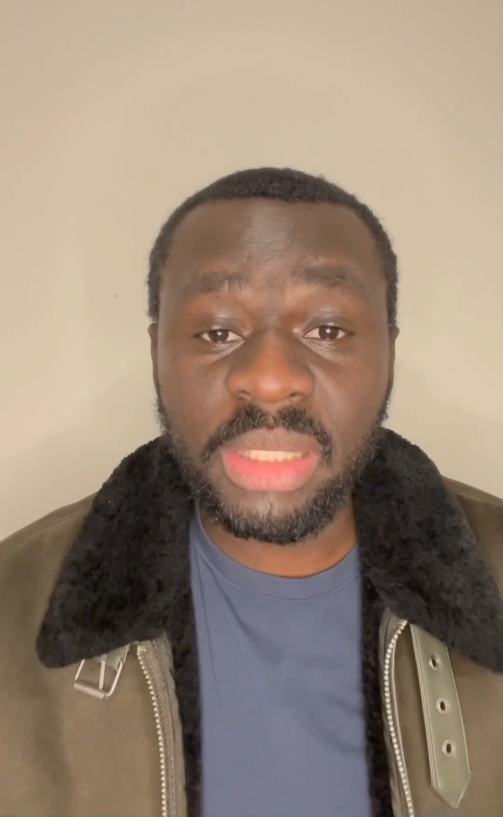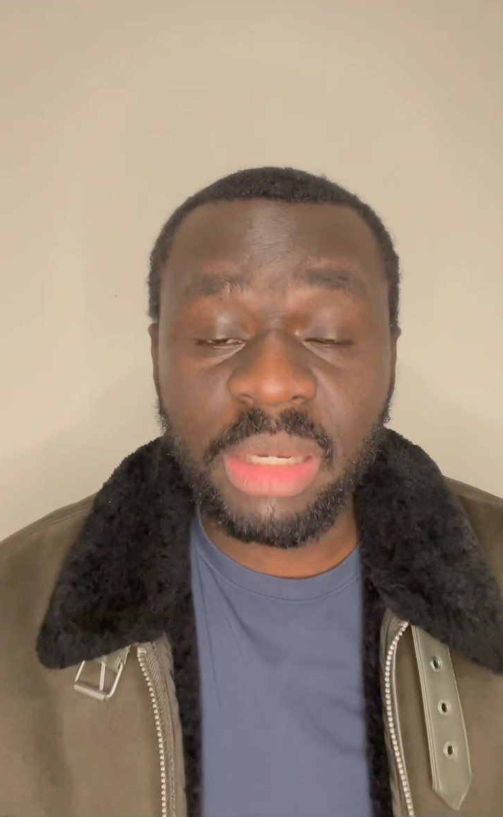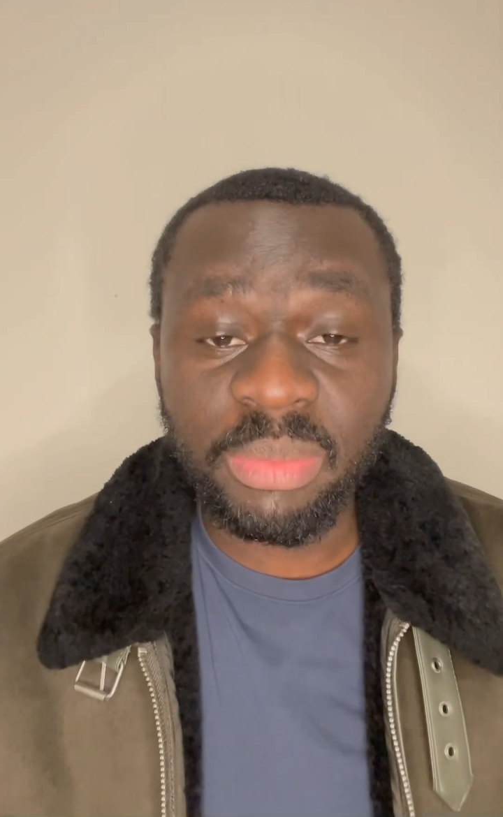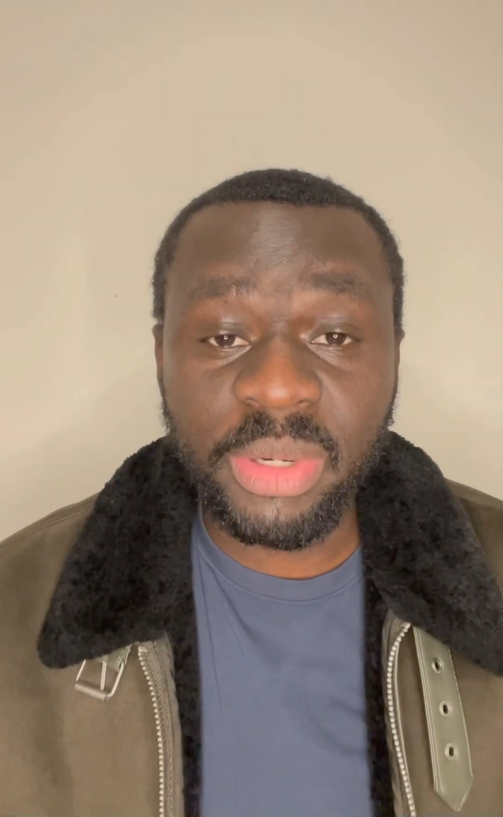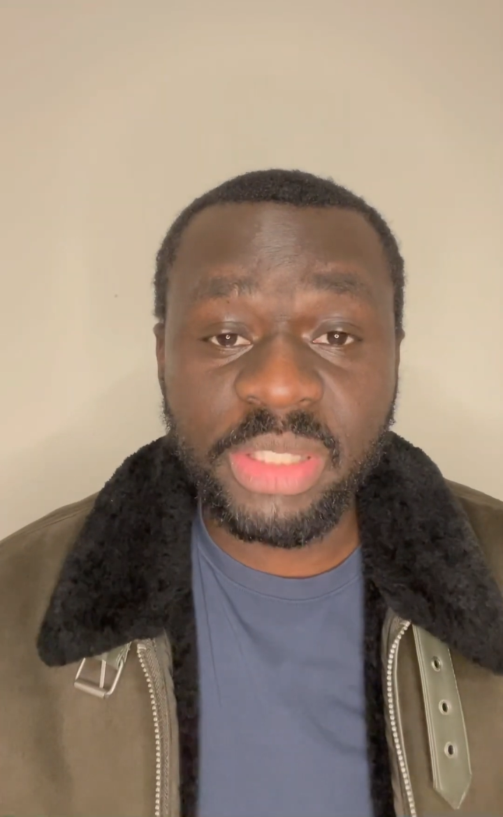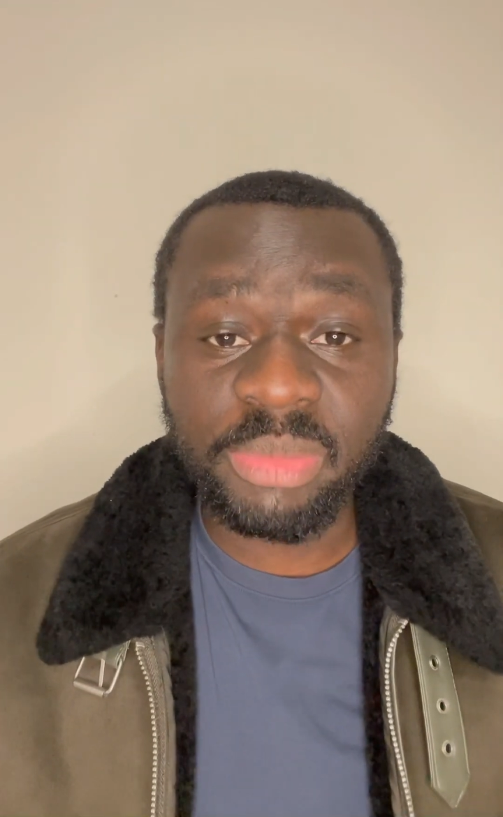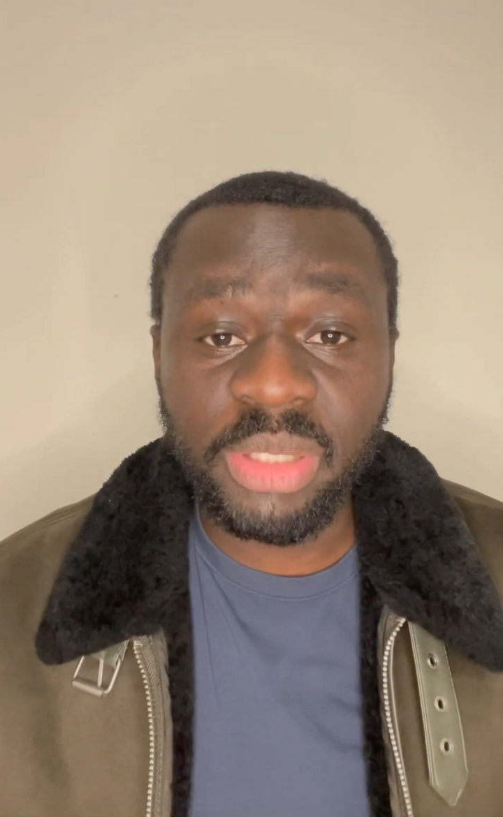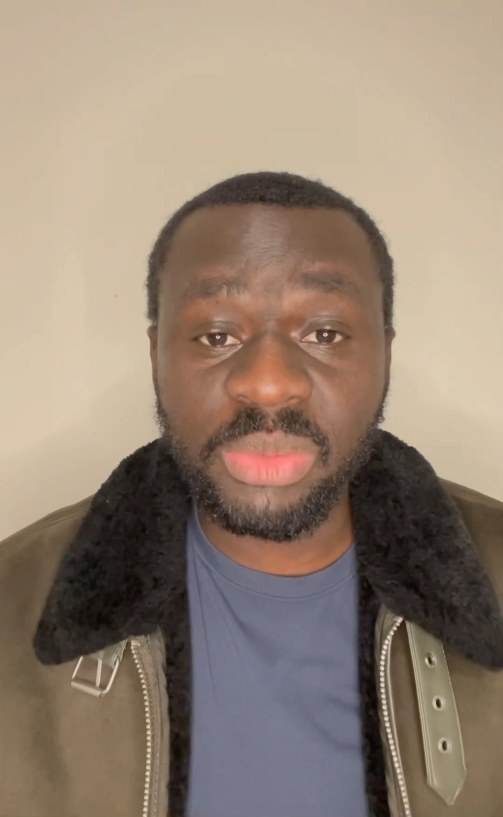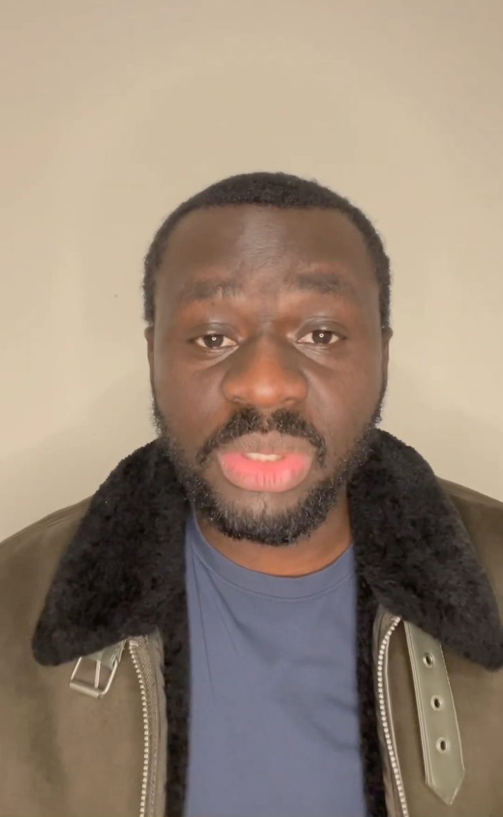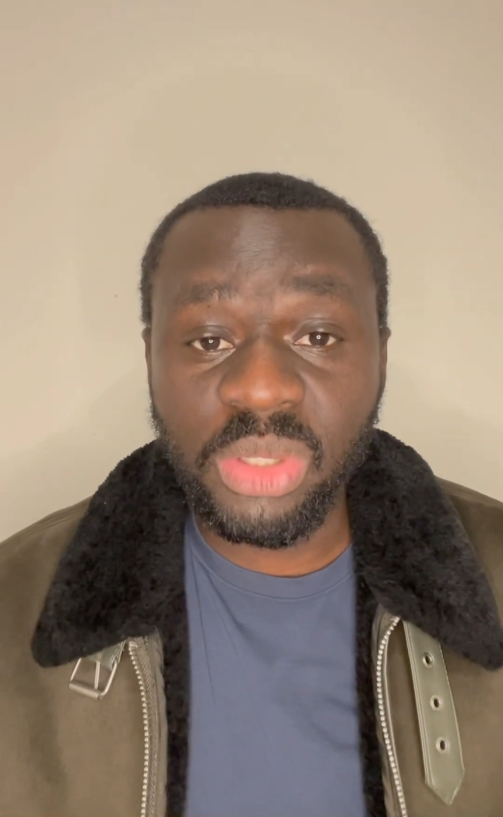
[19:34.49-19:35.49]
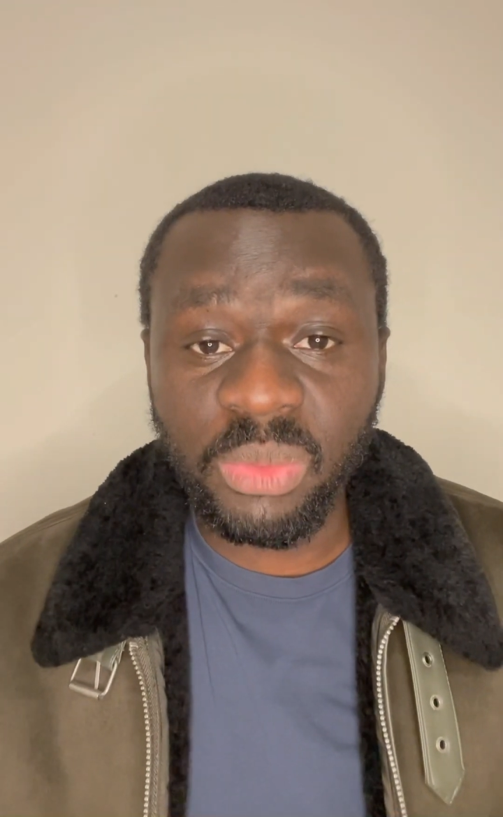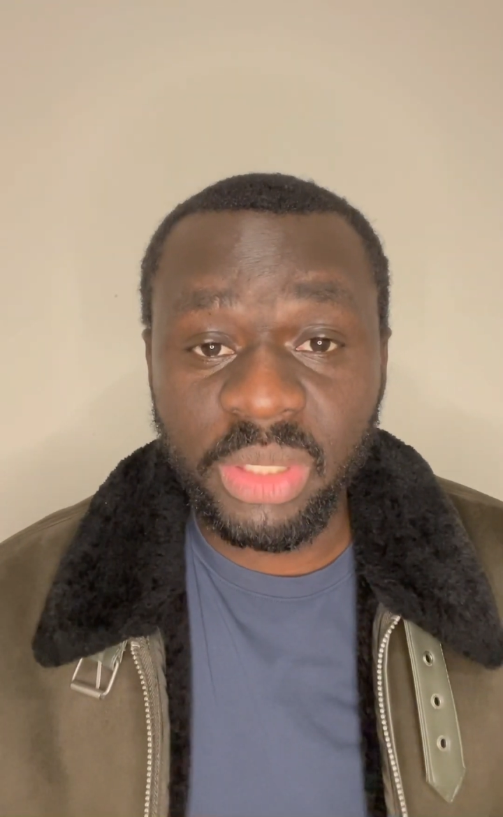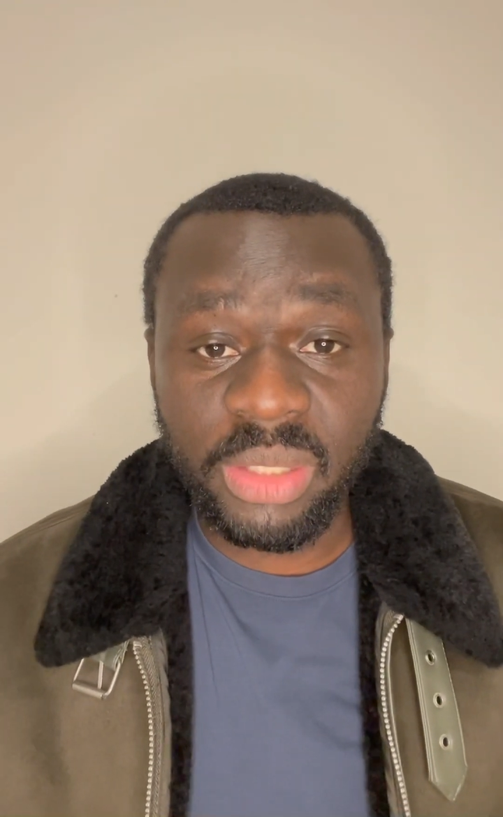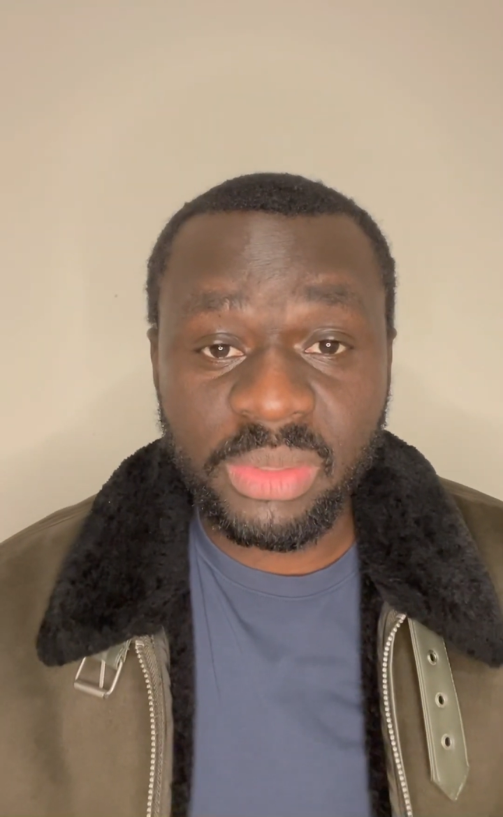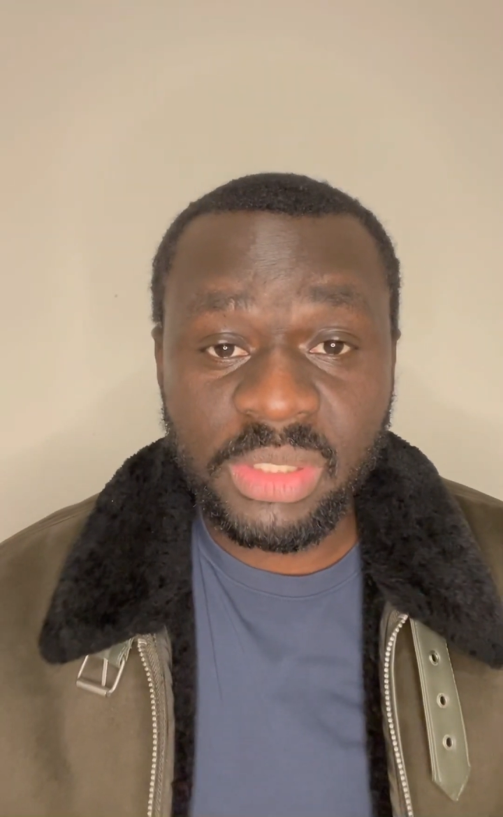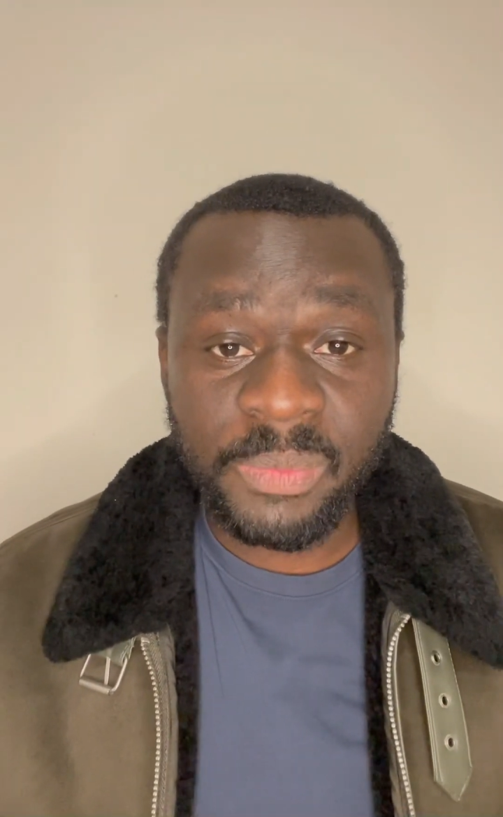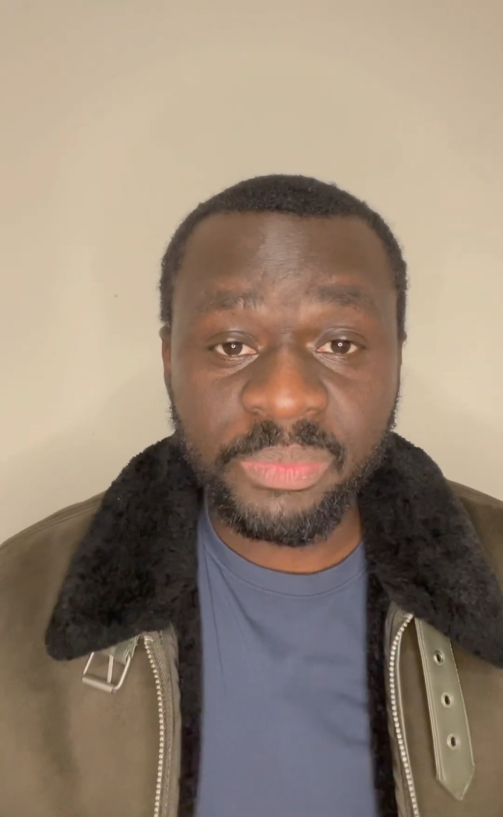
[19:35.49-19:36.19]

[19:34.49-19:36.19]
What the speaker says: appointment with someone else